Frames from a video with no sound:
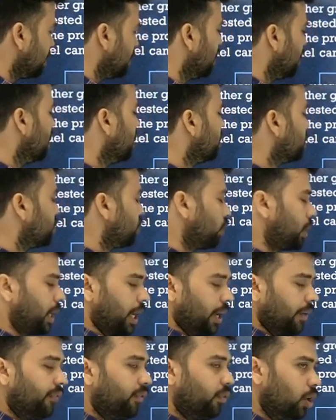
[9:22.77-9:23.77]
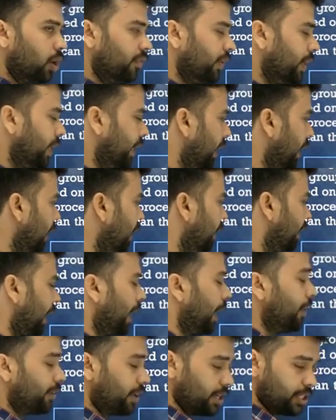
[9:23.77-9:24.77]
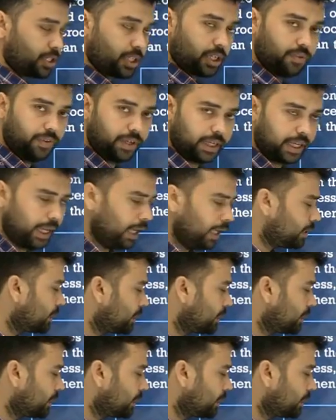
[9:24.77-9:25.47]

So k fold we take, k iteration we takes.